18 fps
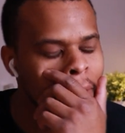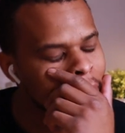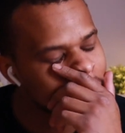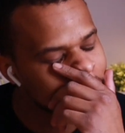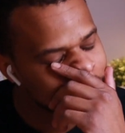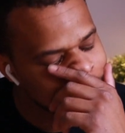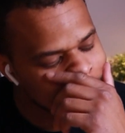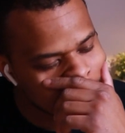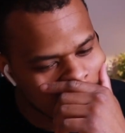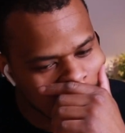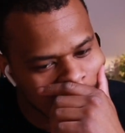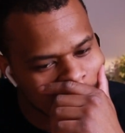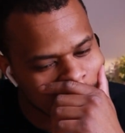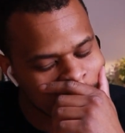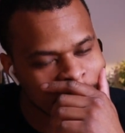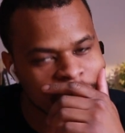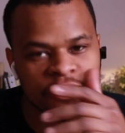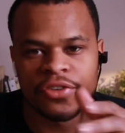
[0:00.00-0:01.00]
All right. All
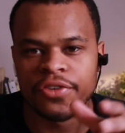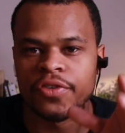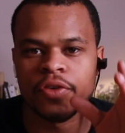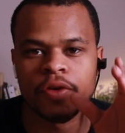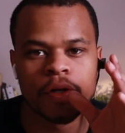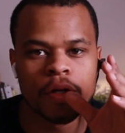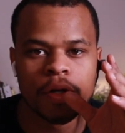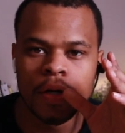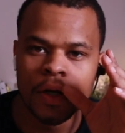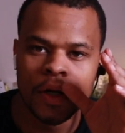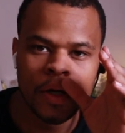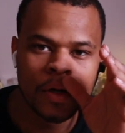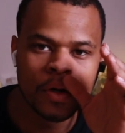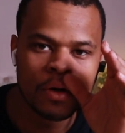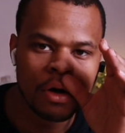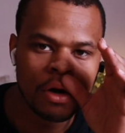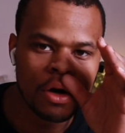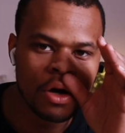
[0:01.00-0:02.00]
right. This is
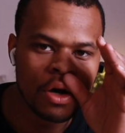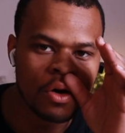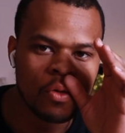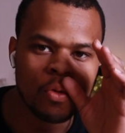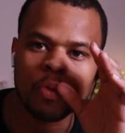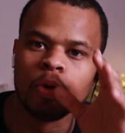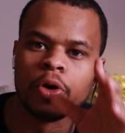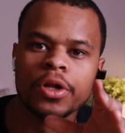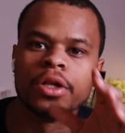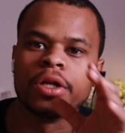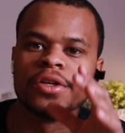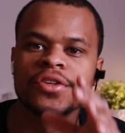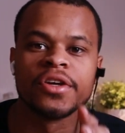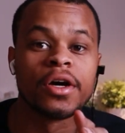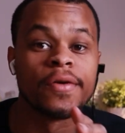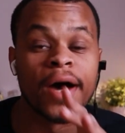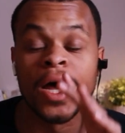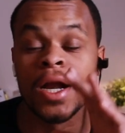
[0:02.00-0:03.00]
really
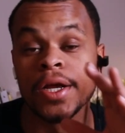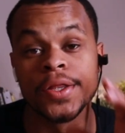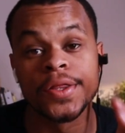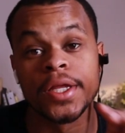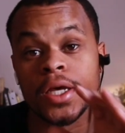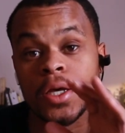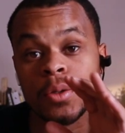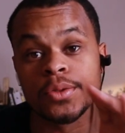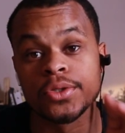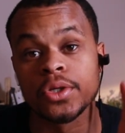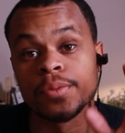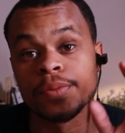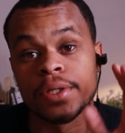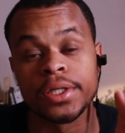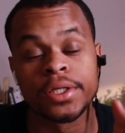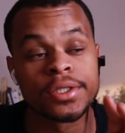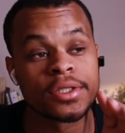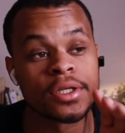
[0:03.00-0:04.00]
tough. I didn't think it was
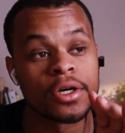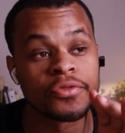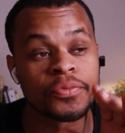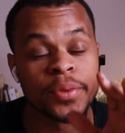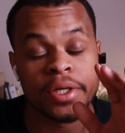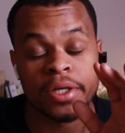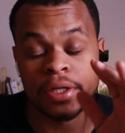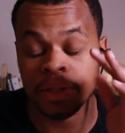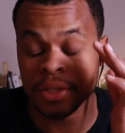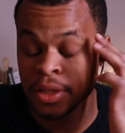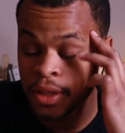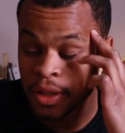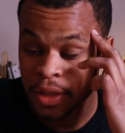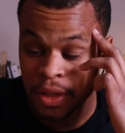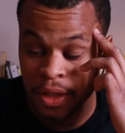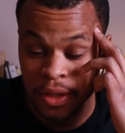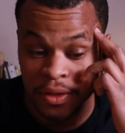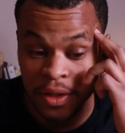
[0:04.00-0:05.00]
gonna be this tough because
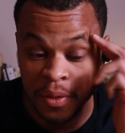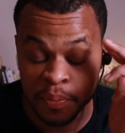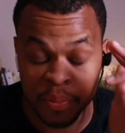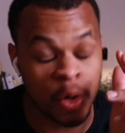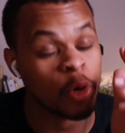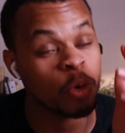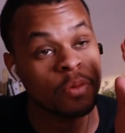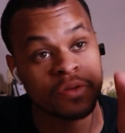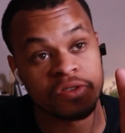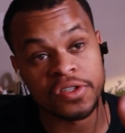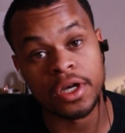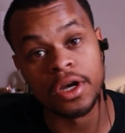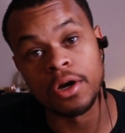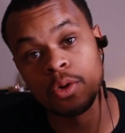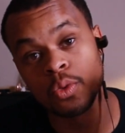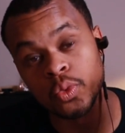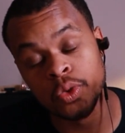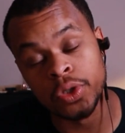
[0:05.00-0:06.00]
they both
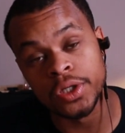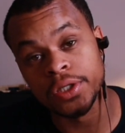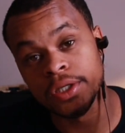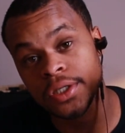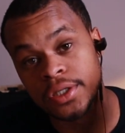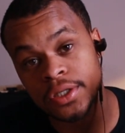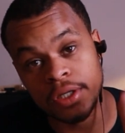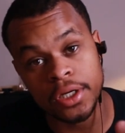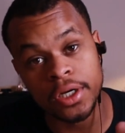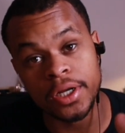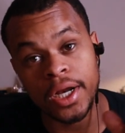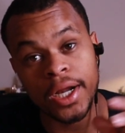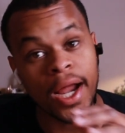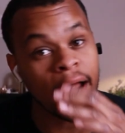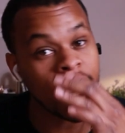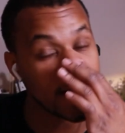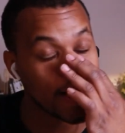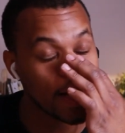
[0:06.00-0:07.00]
sound really good,
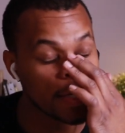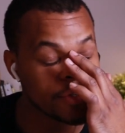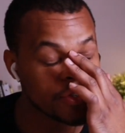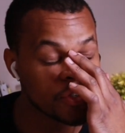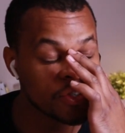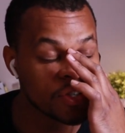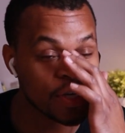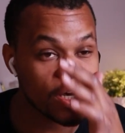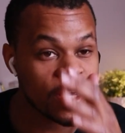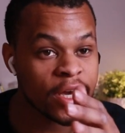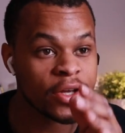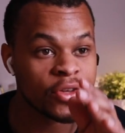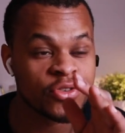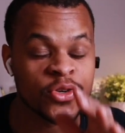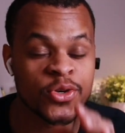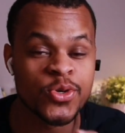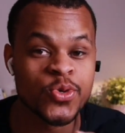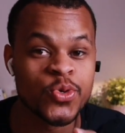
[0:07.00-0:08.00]
and I just
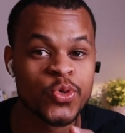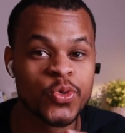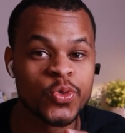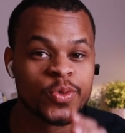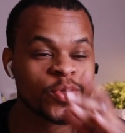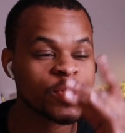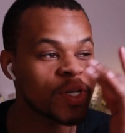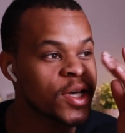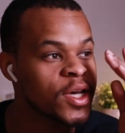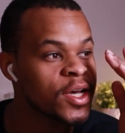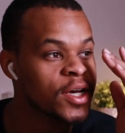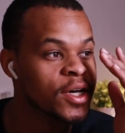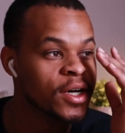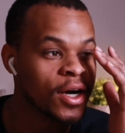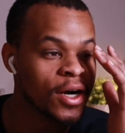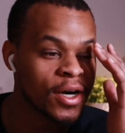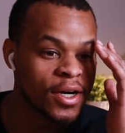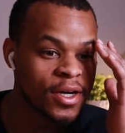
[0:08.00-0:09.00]
can't choose
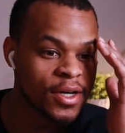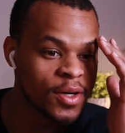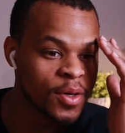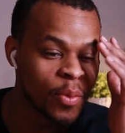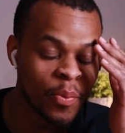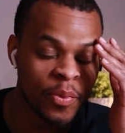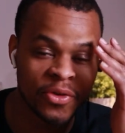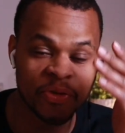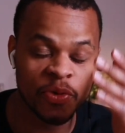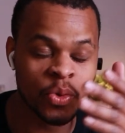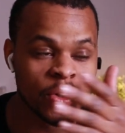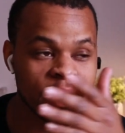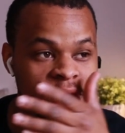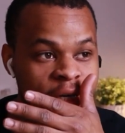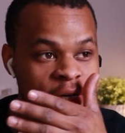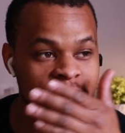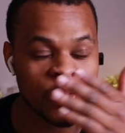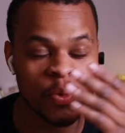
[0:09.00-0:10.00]

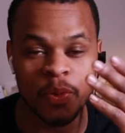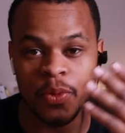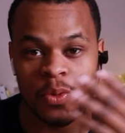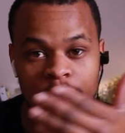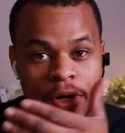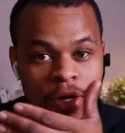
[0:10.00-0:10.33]
between